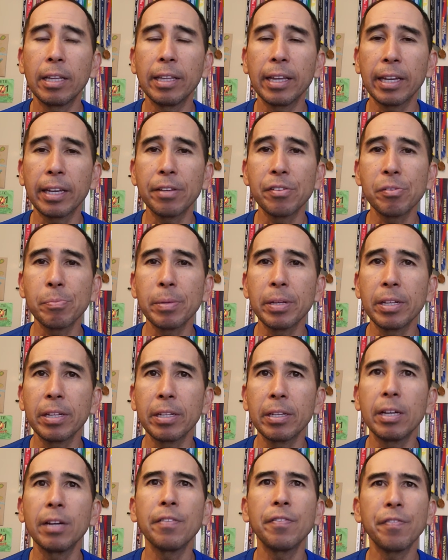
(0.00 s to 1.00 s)
And that gives
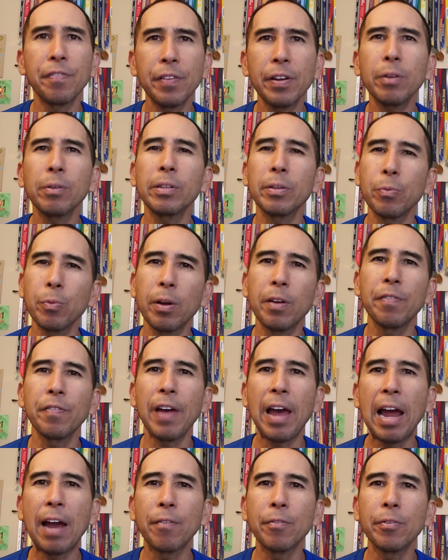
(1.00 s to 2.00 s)
me a fairly rough
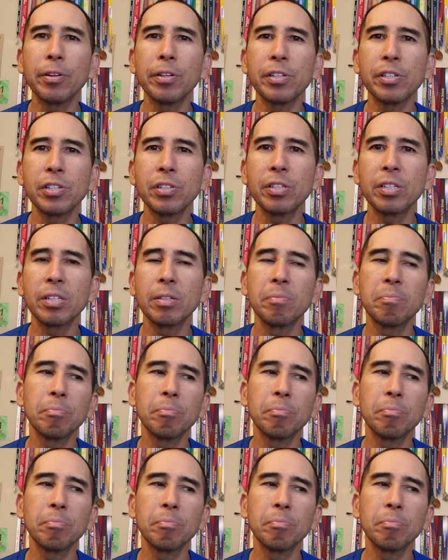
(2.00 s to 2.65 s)
average,